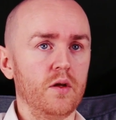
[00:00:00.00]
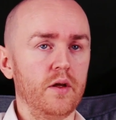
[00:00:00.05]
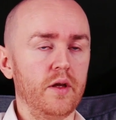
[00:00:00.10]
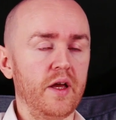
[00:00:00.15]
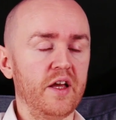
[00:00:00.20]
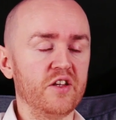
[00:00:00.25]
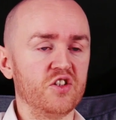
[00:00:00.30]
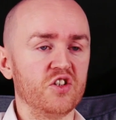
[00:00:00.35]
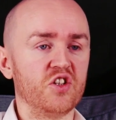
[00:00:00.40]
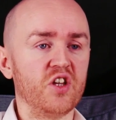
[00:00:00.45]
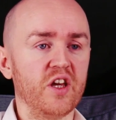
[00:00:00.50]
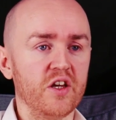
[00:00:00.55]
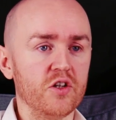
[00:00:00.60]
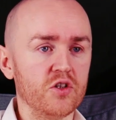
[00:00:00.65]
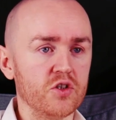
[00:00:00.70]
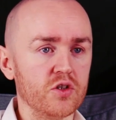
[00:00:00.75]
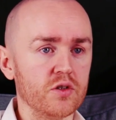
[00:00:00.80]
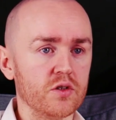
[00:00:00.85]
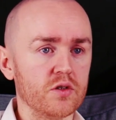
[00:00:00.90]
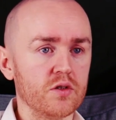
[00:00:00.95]

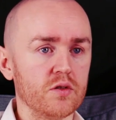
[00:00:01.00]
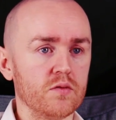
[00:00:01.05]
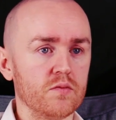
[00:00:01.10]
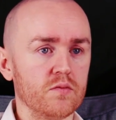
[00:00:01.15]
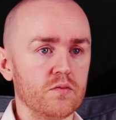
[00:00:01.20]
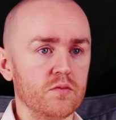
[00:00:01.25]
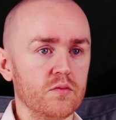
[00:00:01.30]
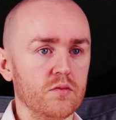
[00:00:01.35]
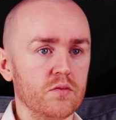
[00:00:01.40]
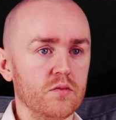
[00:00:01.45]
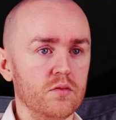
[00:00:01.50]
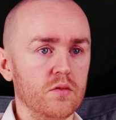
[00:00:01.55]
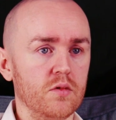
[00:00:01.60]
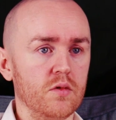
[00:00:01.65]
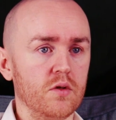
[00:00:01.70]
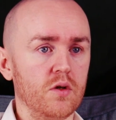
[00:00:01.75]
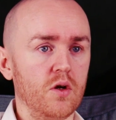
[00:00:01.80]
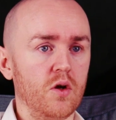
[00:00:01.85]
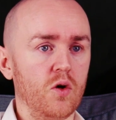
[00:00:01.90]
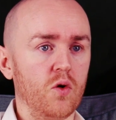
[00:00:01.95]
hesitations
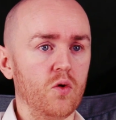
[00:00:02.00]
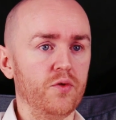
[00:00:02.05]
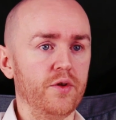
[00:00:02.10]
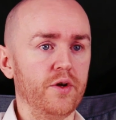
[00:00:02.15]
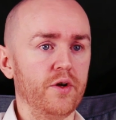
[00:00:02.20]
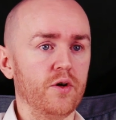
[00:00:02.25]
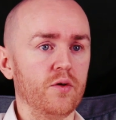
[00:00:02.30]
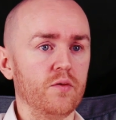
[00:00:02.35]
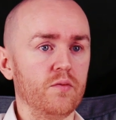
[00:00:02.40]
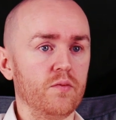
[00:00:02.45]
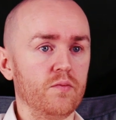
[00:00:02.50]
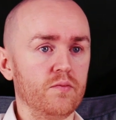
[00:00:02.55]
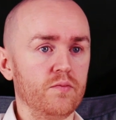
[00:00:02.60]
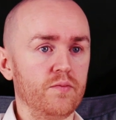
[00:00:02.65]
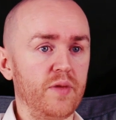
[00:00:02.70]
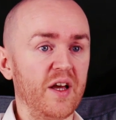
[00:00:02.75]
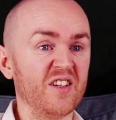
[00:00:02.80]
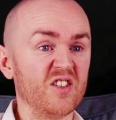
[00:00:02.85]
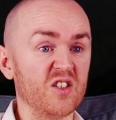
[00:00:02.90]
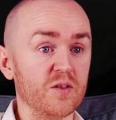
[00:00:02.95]
or their
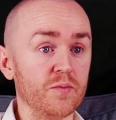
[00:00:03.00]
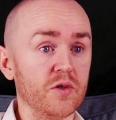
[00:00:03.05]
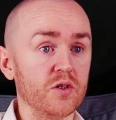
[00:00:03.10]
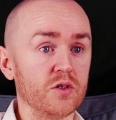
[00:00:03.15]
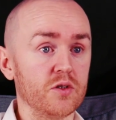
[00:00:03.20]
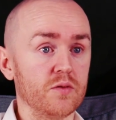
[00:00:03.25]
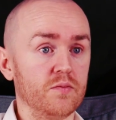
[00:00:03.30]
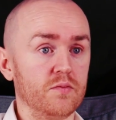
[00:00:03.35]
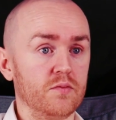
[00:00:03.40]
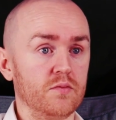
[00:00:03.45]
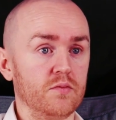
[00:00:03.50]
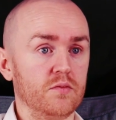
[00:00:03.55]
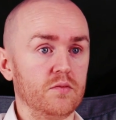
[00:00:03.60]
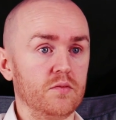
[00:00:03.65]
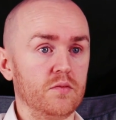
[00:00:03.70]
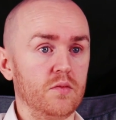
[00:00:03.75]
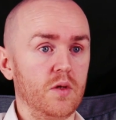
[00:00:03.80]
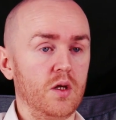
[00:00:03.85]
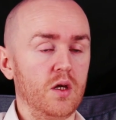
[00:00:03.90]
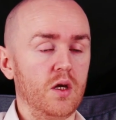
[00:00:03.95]
pessimism.
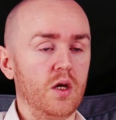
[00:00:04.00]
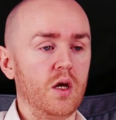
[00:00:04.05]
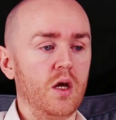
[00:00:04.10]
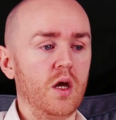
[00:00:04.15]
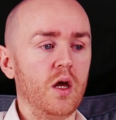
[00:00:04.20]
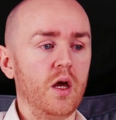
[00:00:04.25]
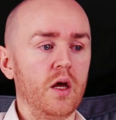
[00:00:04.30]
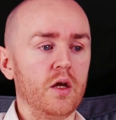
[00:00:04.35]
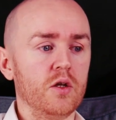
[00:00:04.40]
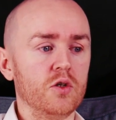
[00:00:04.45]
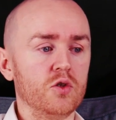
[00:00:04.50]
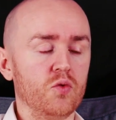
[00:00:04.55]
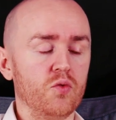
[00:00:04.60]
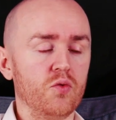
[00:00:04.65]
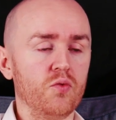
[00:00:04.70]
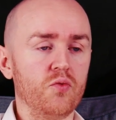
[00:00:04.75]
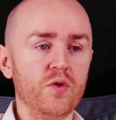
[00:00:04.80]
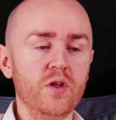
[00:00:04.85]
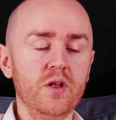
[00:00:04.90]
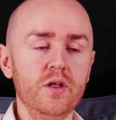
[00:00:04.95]
So
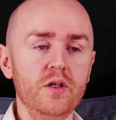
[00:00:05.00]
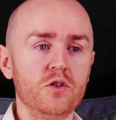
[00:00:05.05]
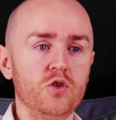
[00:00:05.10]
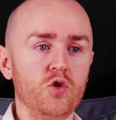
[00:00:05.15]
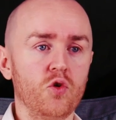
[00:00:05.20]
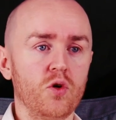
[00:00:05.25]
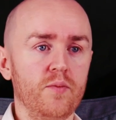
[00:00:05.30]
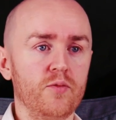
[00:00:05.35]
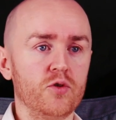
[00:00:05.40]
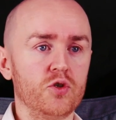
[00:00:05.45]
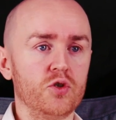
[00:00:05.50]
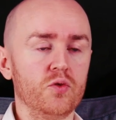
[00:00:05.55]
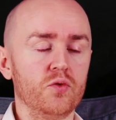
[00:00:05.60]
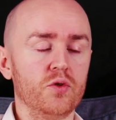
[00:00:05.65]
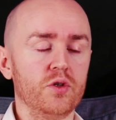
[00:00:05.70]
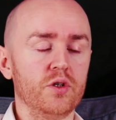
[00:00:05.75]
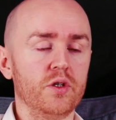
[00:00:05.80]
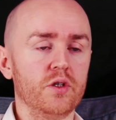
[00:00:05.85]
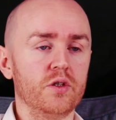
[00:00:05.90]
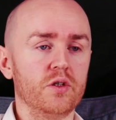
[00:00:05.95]
it really is your
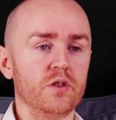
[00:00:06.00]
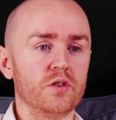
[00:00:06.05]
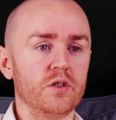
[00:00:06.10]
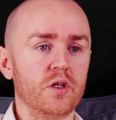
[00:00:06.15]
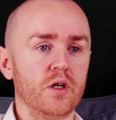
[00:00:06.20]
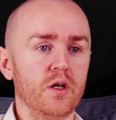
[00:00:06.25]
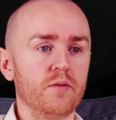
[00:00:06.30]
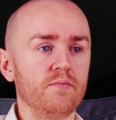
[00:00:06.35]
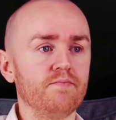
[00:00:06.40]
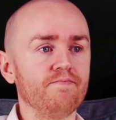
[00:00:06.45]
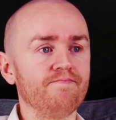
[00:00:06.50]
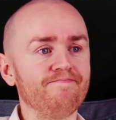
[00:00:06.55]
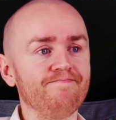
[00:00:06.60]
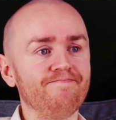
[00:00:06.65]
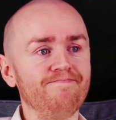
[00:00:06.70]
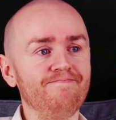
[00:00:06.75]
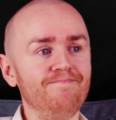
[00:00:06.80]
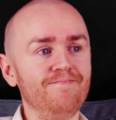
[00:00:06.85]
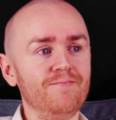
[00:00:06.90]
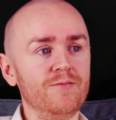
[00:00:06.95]
opportunity to say
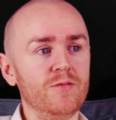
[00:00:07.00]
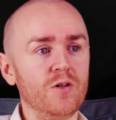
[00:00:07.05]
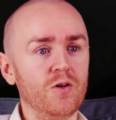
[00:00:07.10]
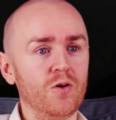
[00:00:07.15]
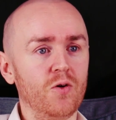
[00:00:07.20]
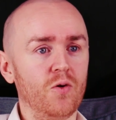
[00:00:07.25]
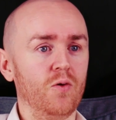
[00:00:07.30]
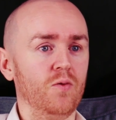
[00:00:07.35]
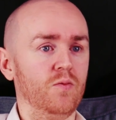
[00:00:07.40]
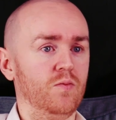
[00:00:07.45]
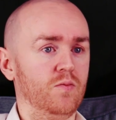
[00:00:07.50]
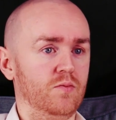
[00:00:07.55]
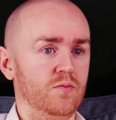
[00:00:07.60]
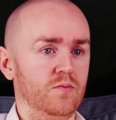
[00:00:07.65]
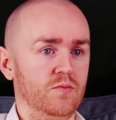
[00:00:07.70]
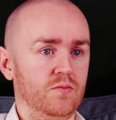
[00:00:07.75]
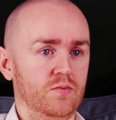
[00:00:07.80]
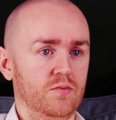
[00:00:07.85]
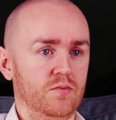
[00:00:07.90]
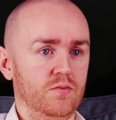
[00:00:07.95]
no
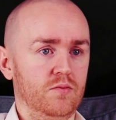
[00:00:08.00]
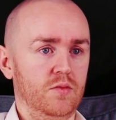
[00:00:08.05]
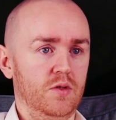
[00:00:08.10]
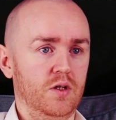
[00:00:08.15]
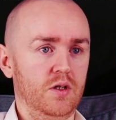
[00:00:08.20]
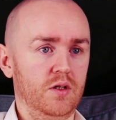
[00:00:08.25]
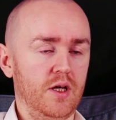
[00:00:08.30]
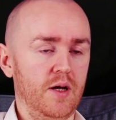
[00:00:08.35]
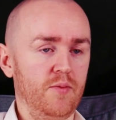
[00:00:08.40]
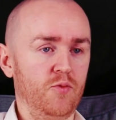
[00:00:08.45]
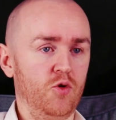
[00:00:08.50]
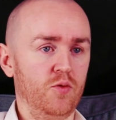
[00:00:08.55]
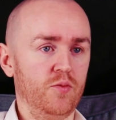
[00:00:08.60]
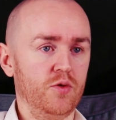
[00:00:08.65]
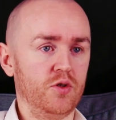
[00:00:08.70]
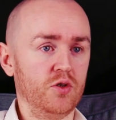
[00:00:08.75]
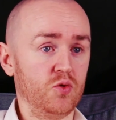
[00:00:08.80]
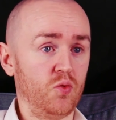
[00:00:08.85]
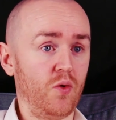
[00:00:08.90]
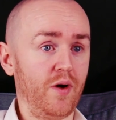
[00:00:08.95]
in that
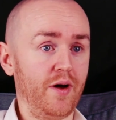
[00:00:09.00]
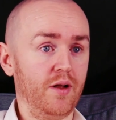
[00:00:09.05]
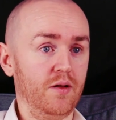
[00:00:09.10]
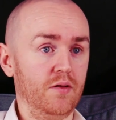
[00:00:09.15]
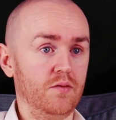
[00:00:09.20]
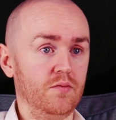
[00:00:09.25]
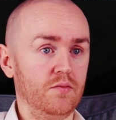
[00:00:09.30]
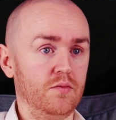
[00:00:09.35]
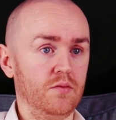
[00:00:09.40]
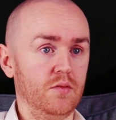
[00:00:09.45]
moment as well.